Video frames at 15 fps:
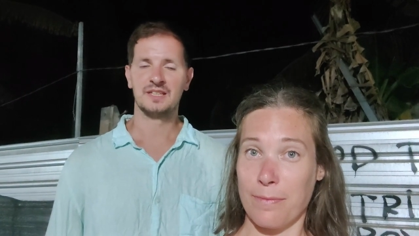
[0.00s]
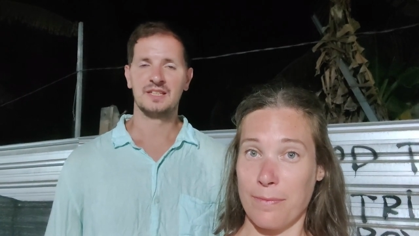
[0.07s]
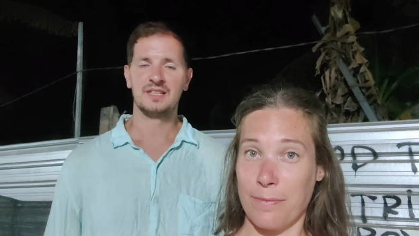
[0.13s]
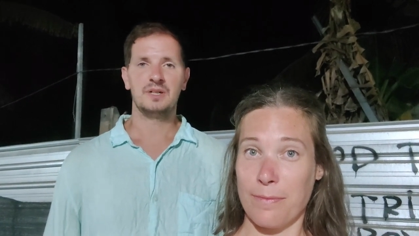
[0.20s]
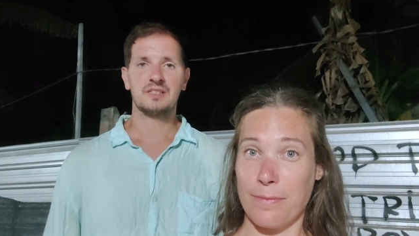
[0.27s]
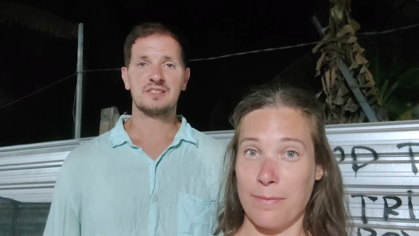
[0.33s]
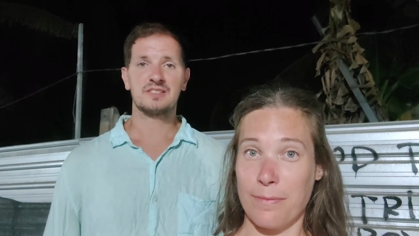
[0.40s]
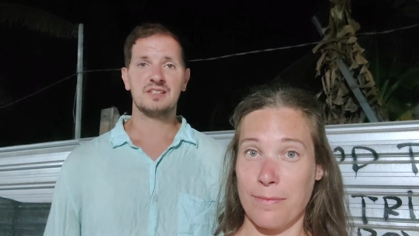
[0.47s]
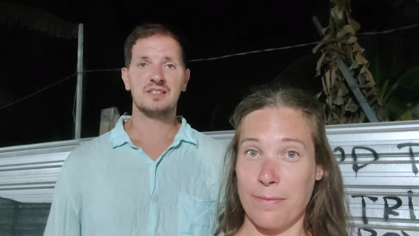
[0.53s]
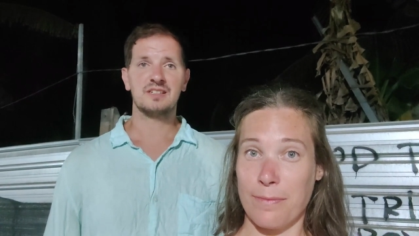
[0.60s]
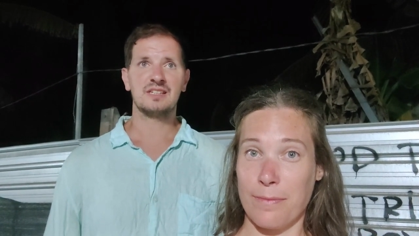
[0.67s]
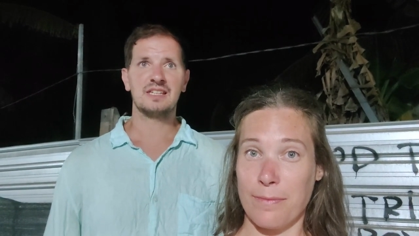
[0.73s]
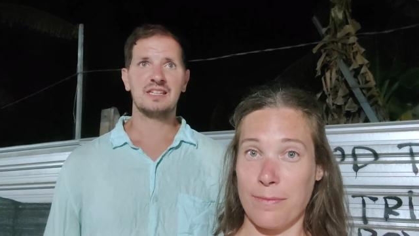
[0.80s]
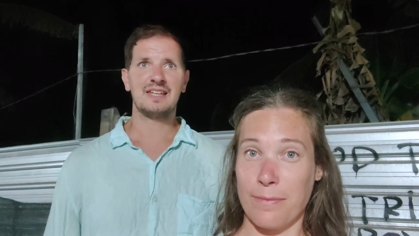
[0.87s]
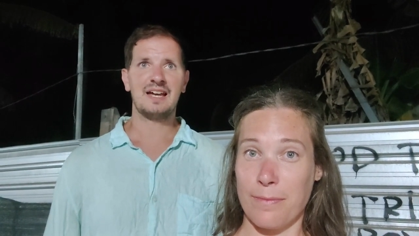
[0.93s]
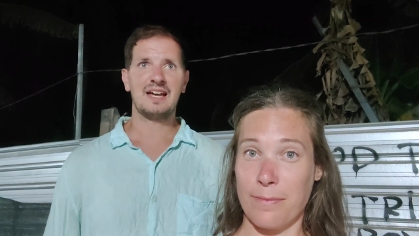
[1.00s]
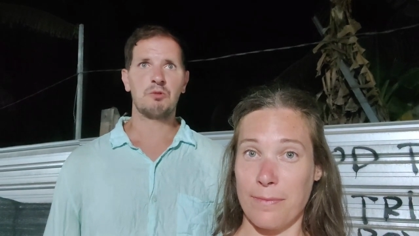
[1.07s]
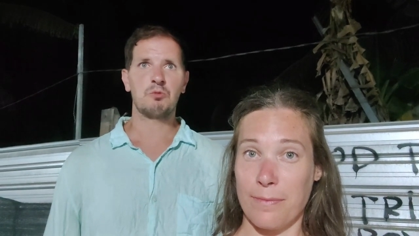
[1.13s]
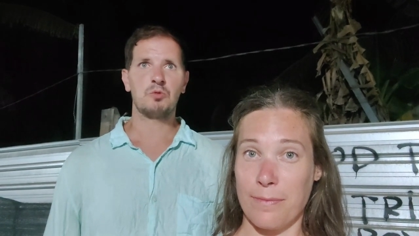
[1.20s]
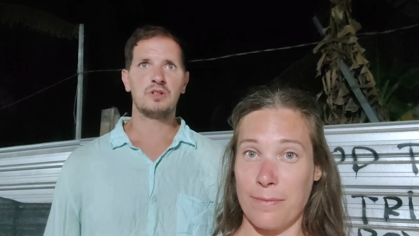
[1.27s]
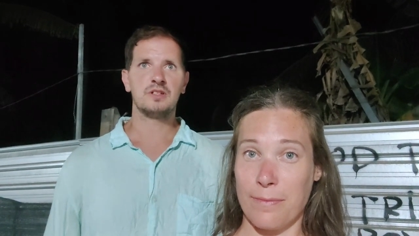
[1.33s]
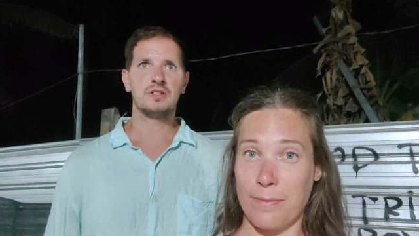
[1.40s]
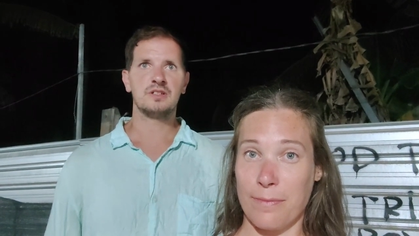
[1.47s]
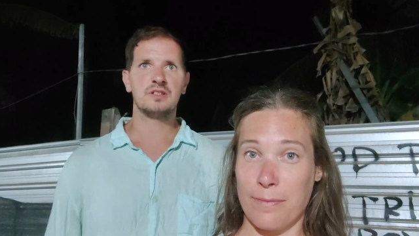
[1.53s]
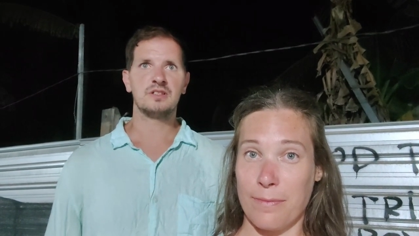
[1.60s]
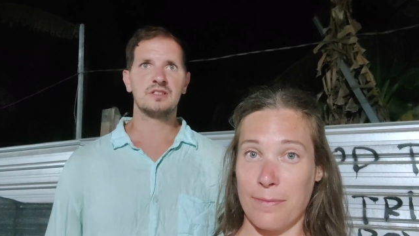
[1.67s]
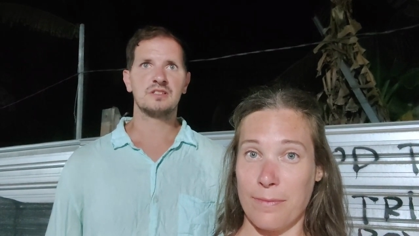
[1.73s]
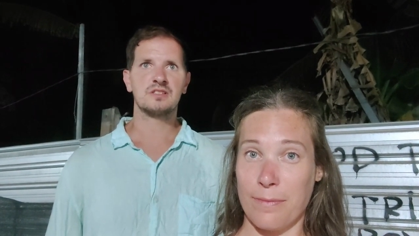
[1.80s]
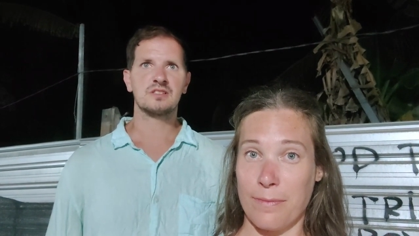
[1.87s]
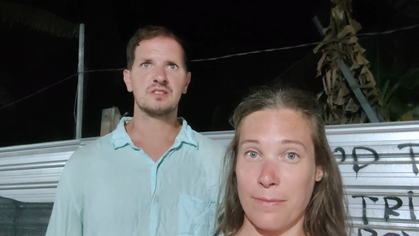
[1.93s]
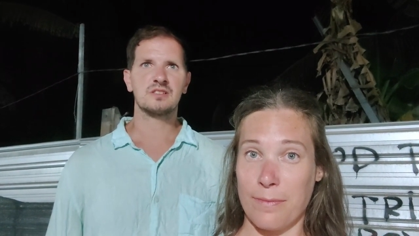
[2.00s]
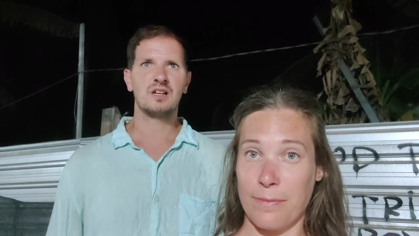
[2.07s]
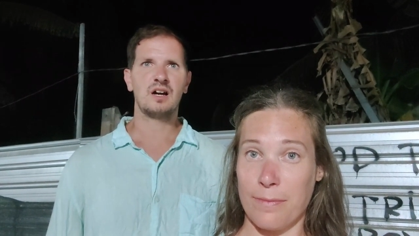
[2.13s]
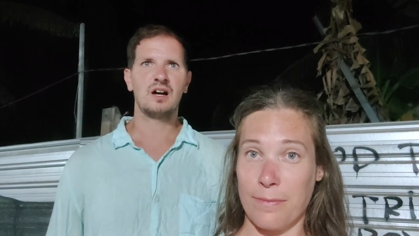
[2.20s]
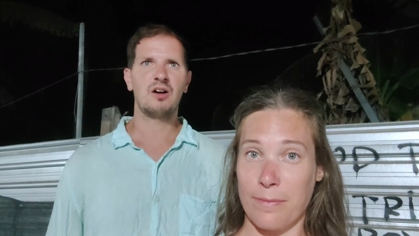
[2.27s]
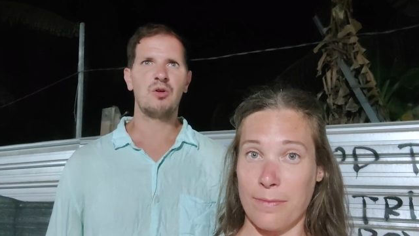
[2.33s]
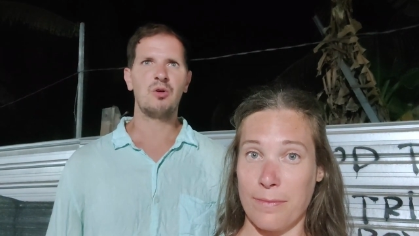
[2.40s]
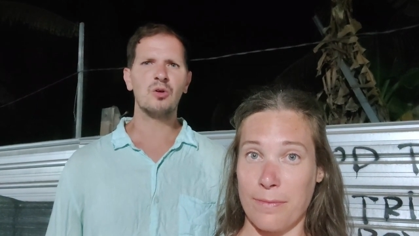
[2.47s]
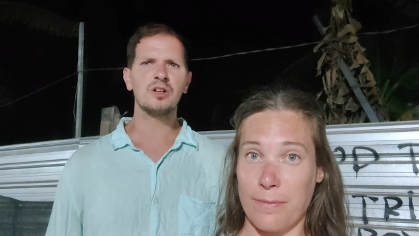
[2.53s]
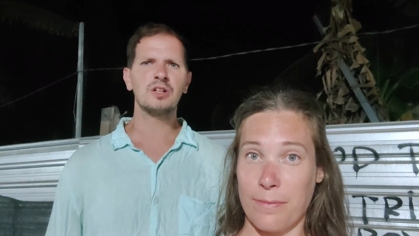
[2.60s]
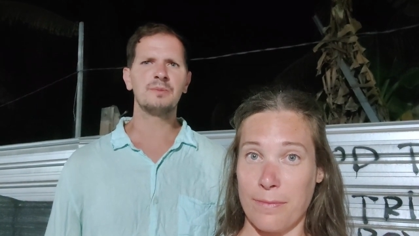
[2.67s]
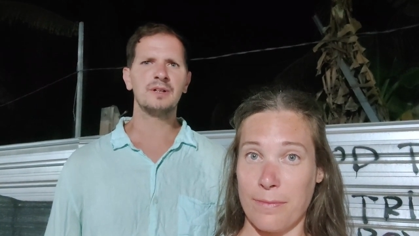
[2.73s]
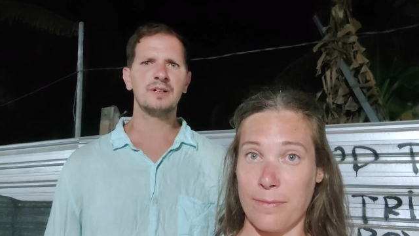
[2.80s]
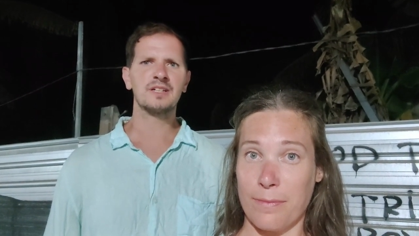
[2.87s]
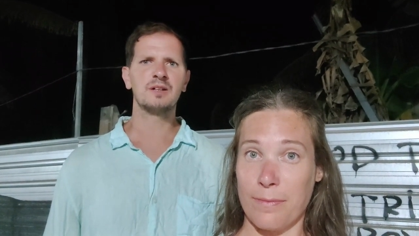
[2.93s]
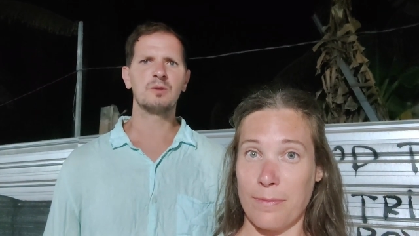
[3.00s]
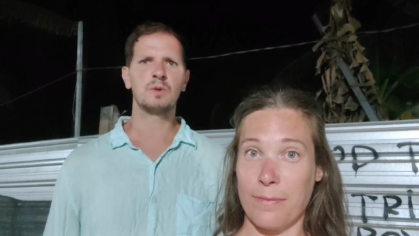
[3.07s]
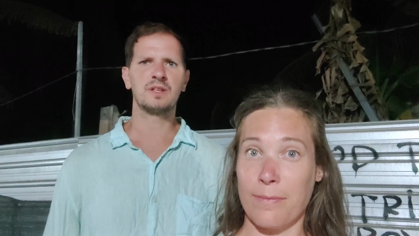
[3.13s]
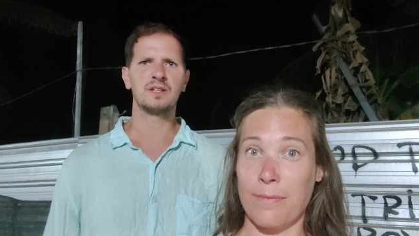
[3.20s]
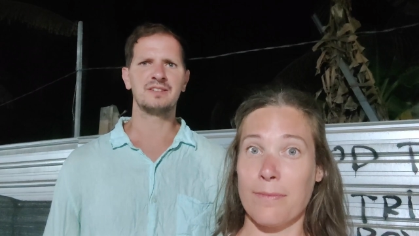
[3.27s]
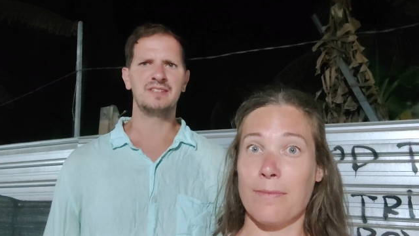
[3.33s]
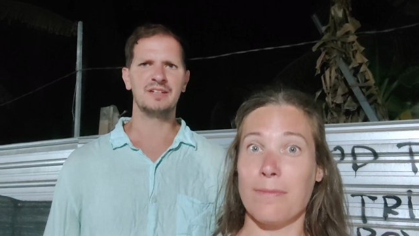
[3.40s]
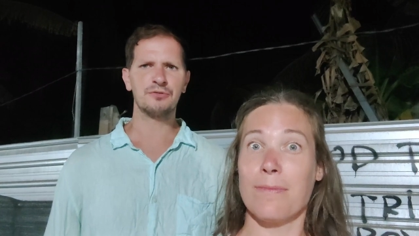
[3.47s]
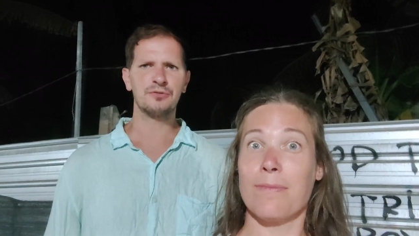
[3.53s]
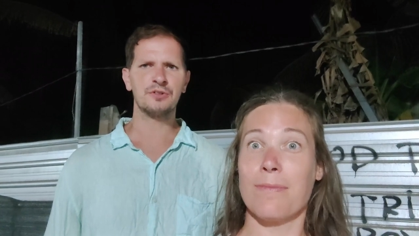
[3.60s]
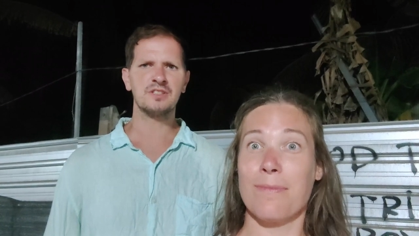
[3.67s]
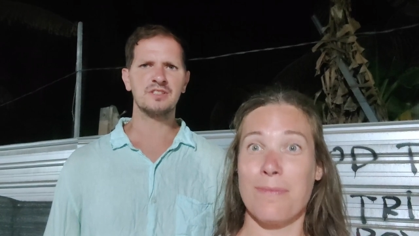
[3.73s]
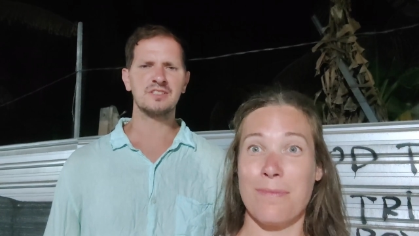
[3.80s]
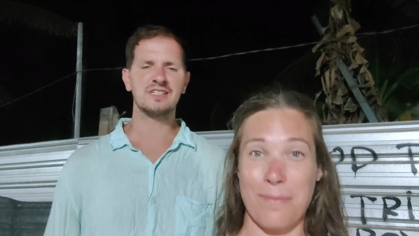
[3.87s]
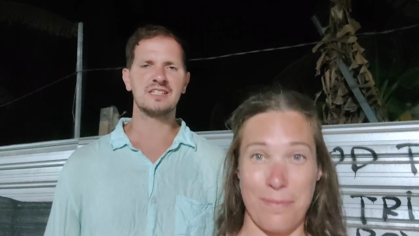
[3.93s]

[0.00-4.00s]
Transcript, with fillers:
Speaker 1: But certainly that was a hawker market with a difference.